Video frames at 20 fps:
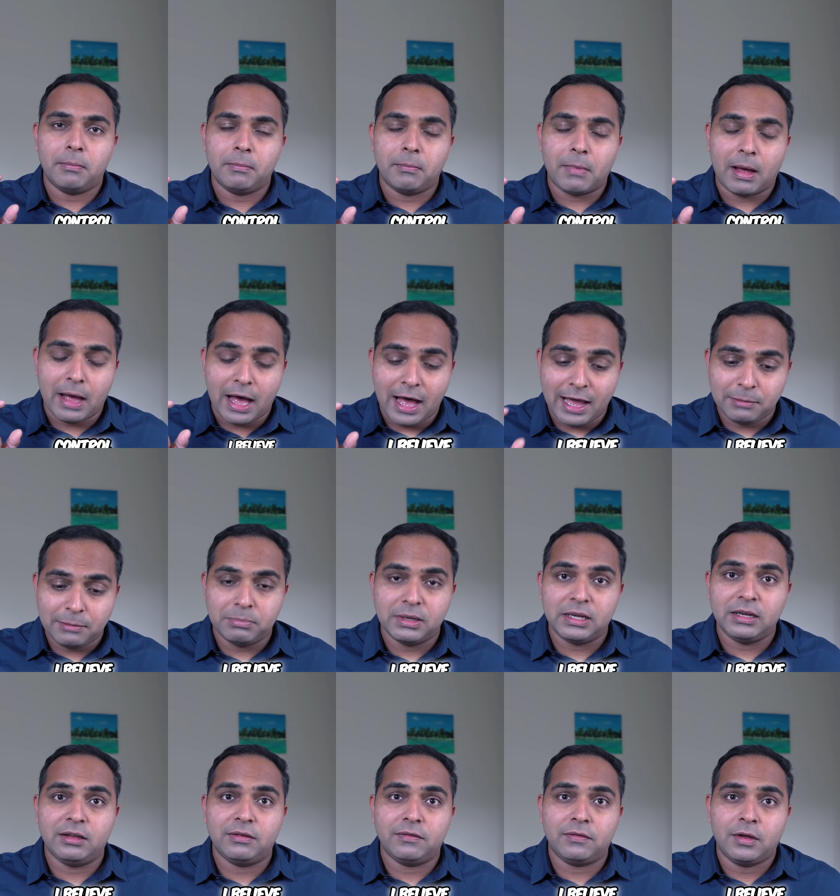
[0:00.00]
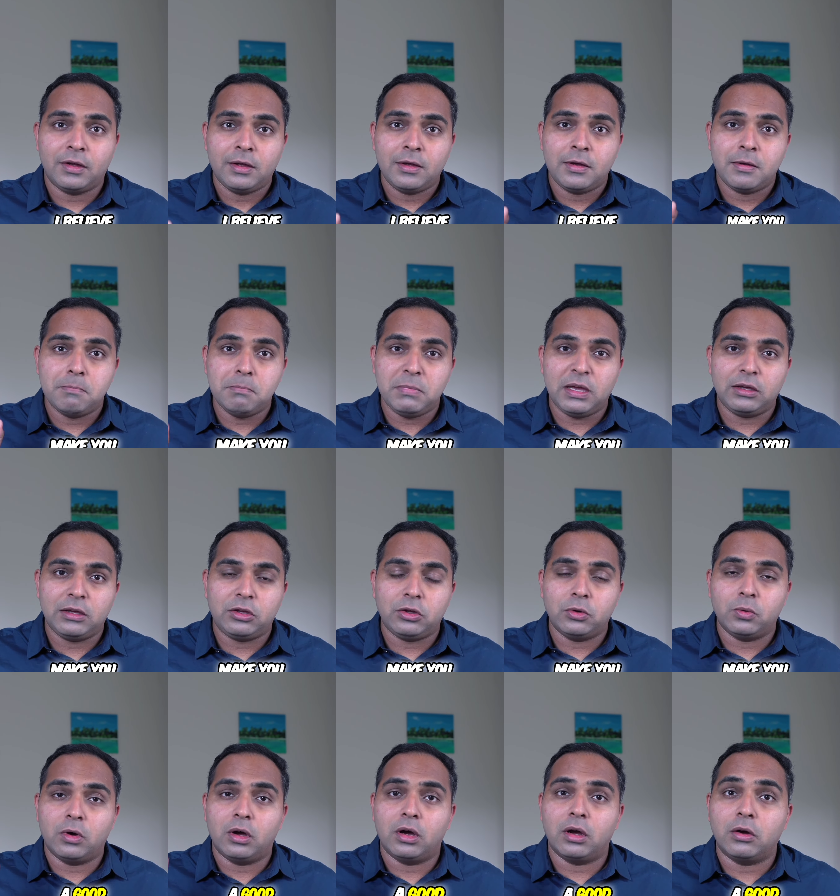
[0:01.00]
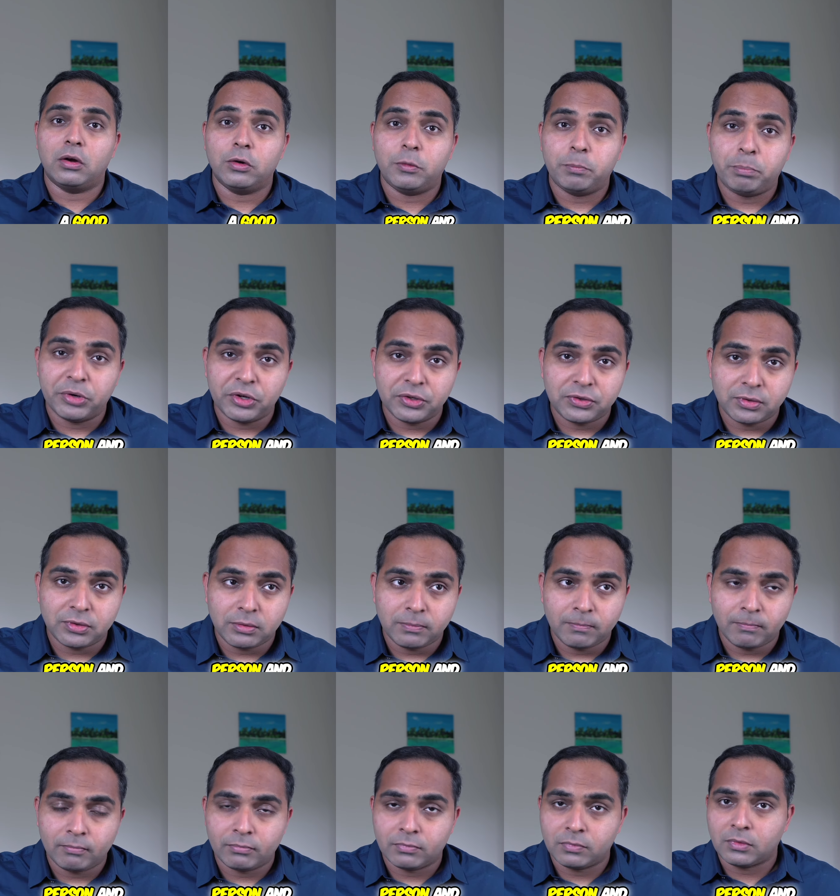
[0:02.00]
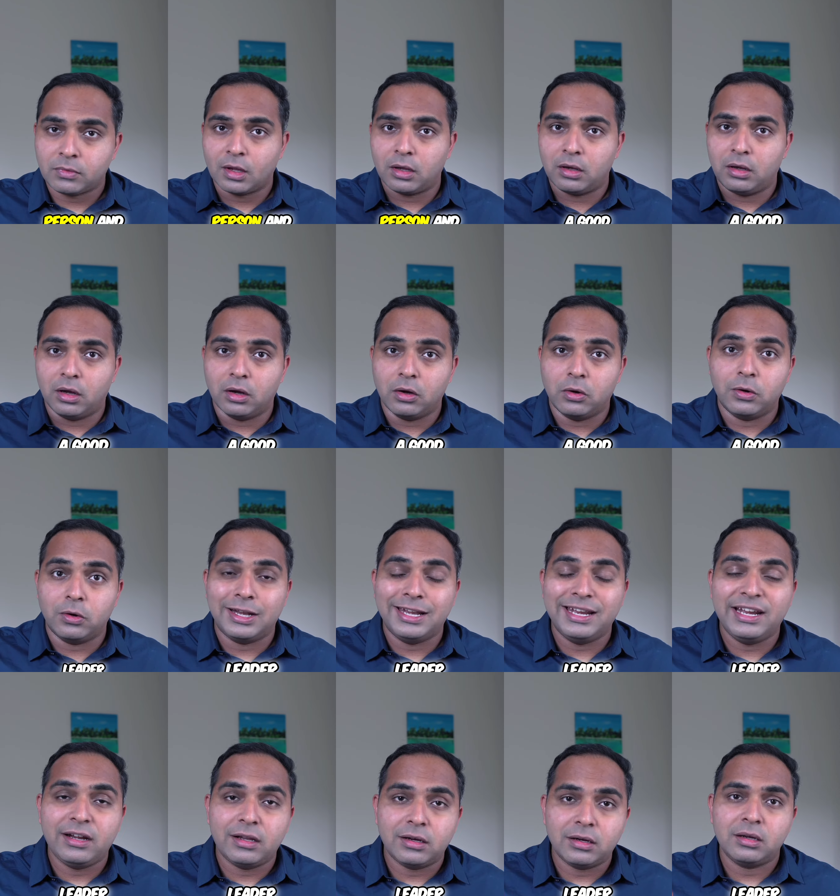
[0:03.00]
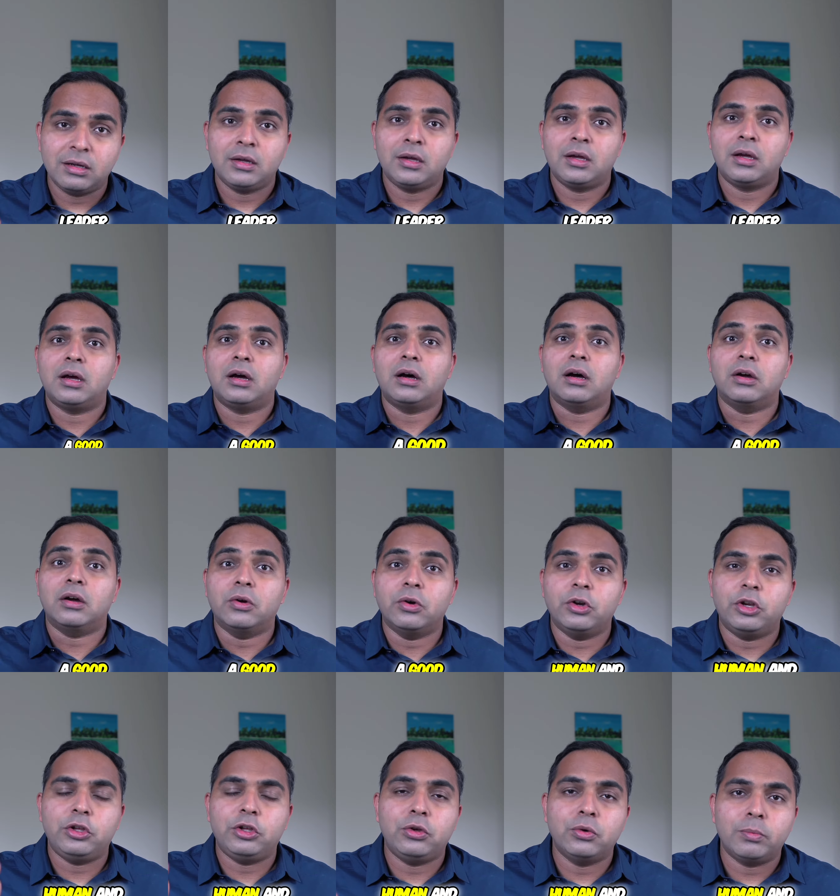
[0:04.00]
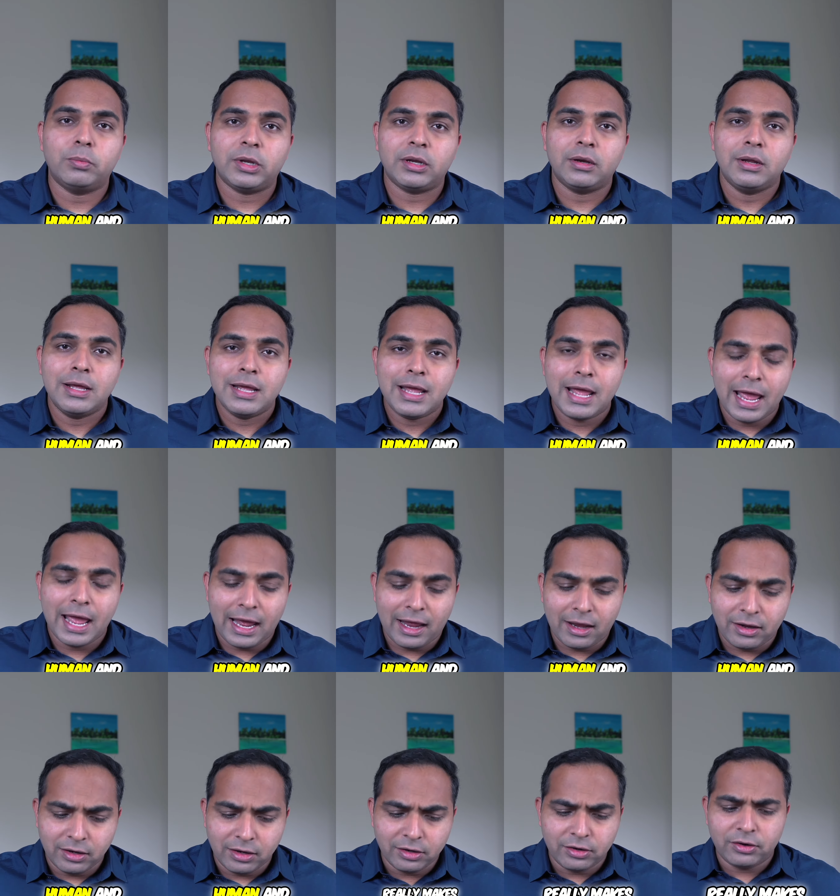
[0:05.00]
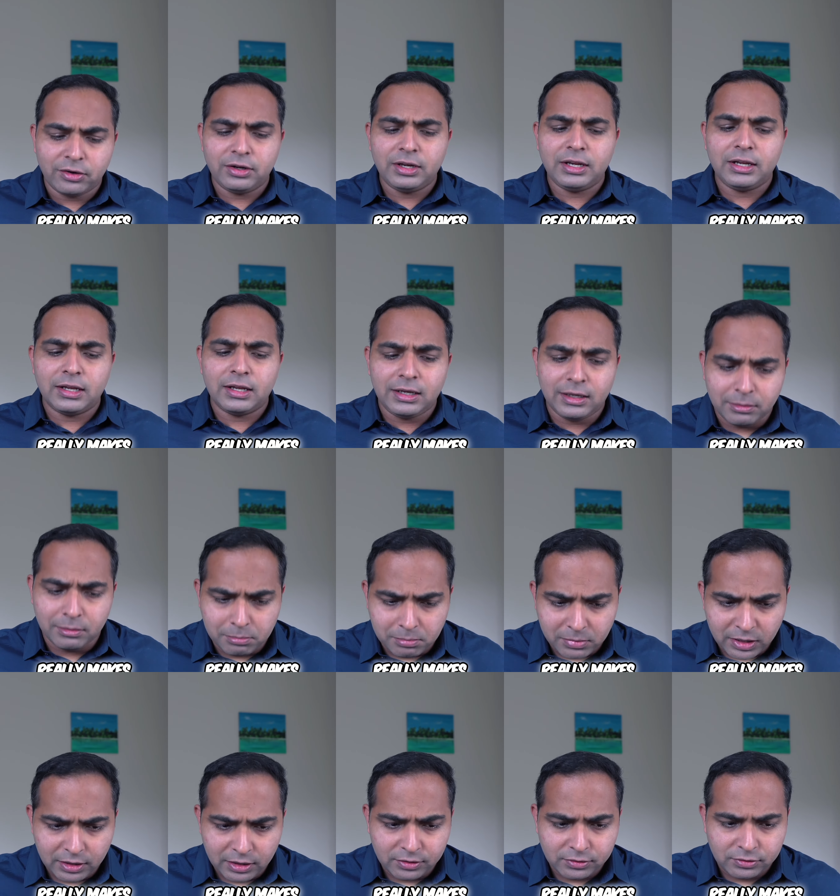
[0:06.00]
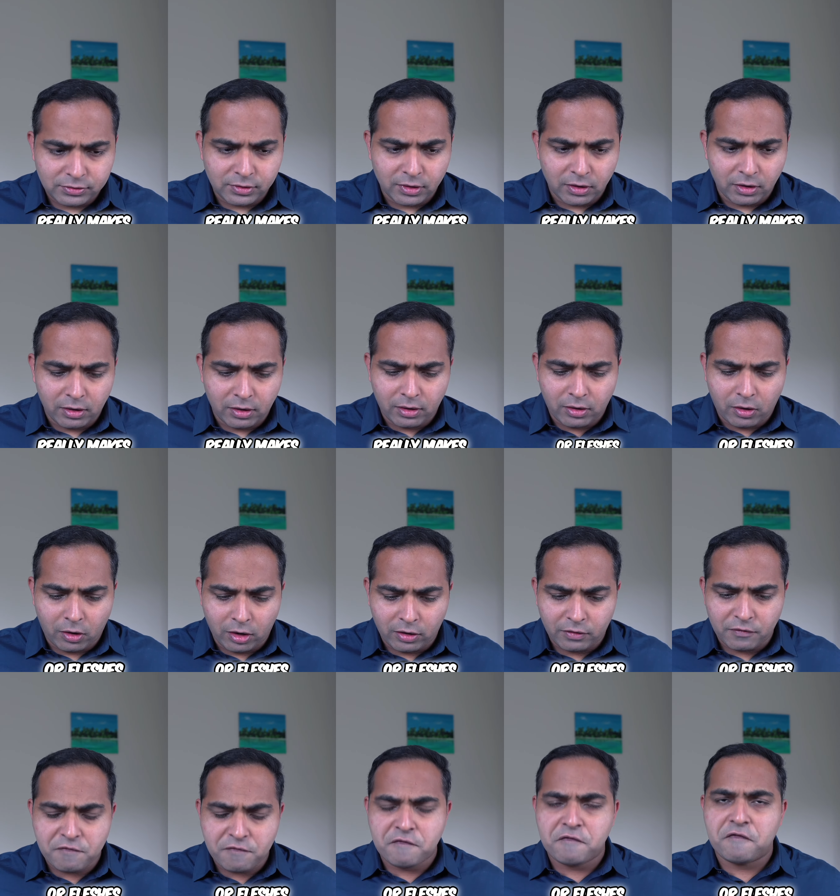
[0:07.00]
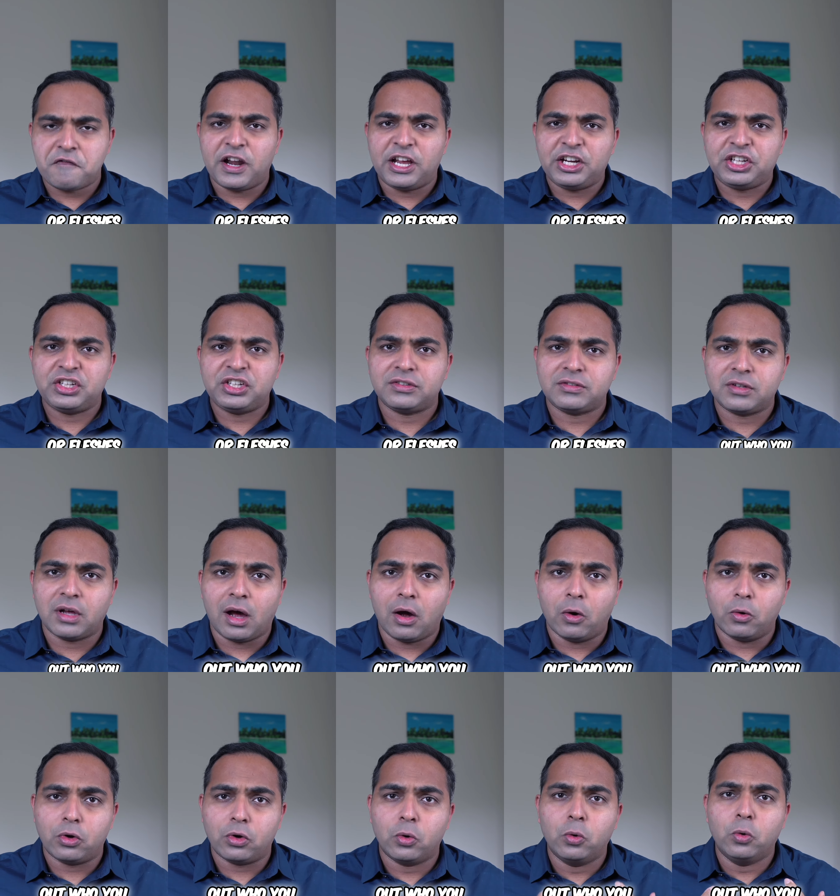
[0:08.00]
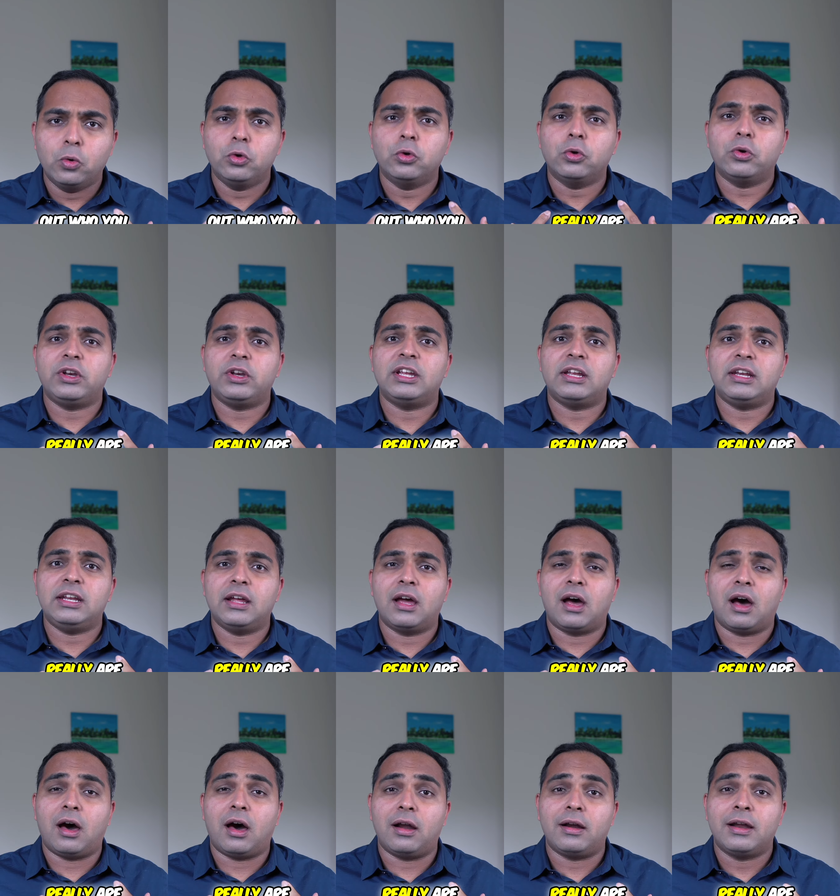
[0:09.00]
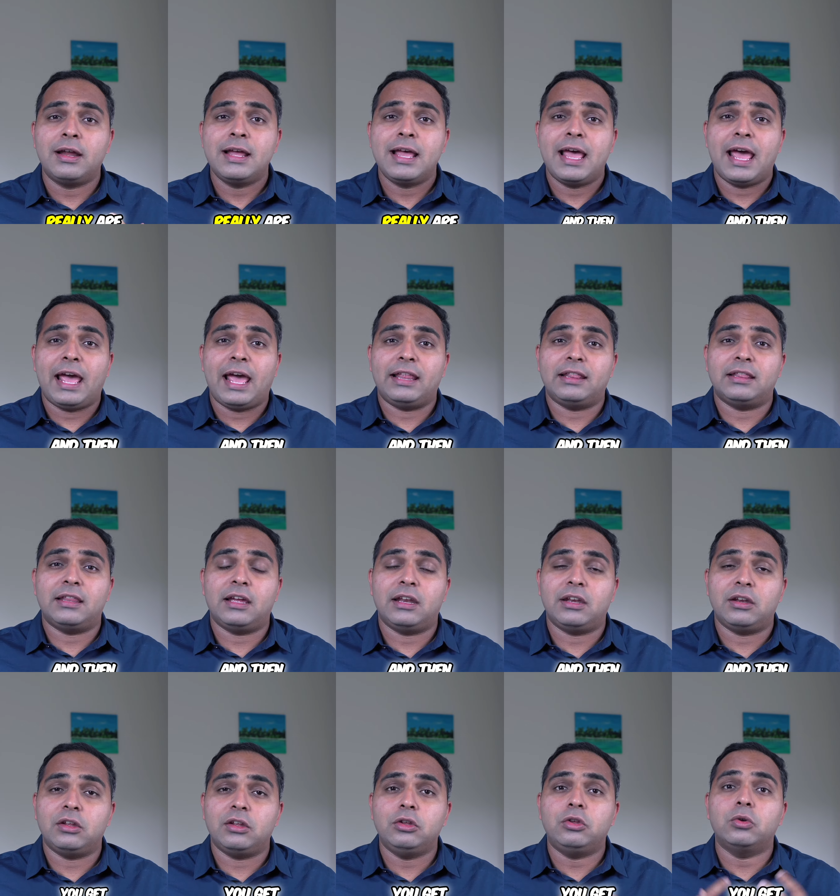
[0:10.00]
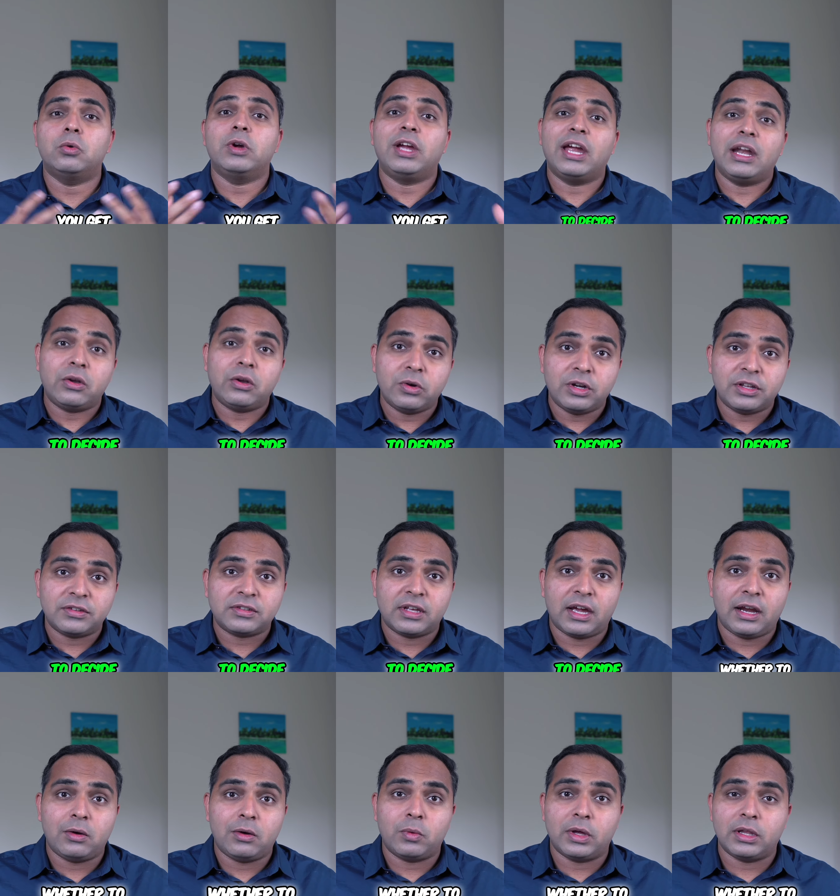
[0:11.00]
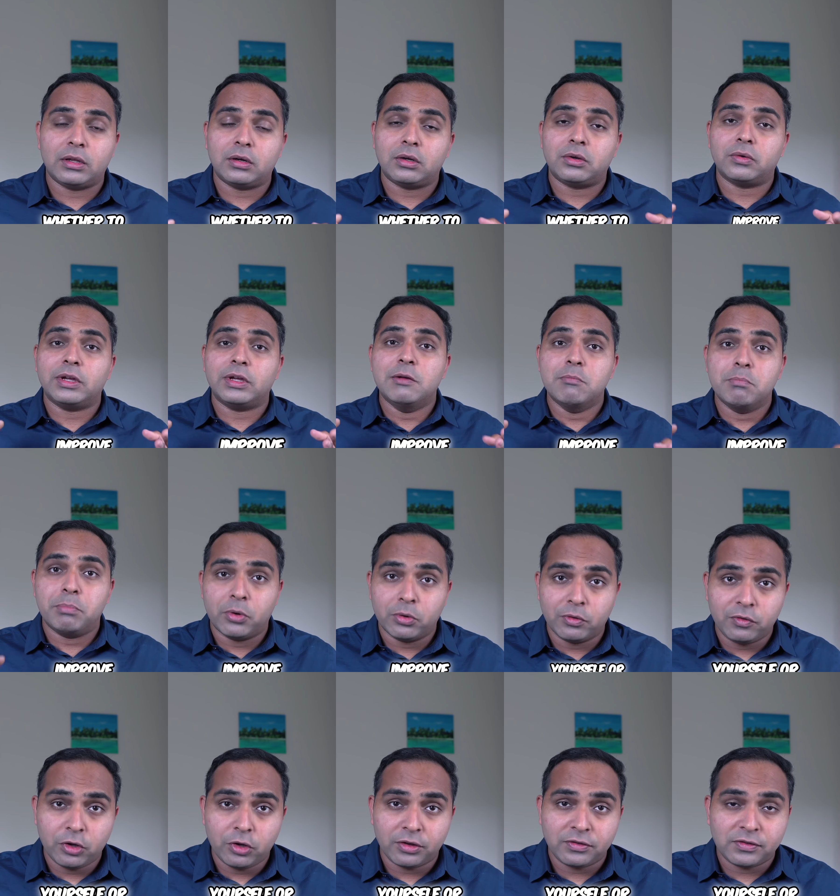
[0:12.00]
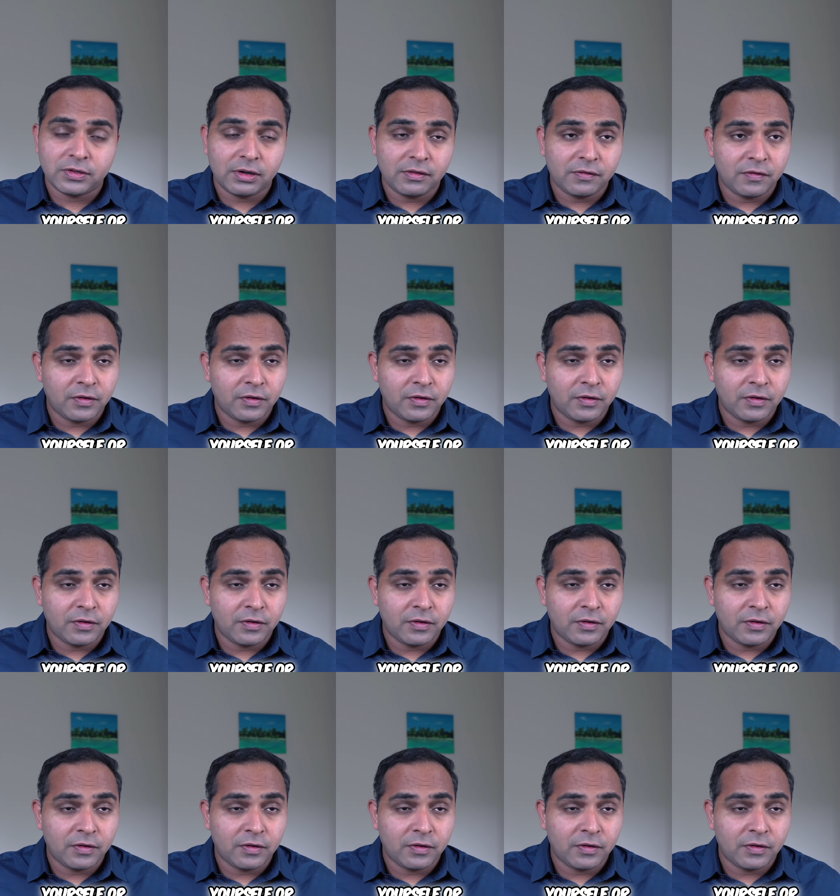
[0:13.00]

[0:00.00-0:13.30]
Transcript: I believe, make you a good person, a good leader, a good human, and really makes or fleshes out who you really are and then you get to decide whether to improve yourself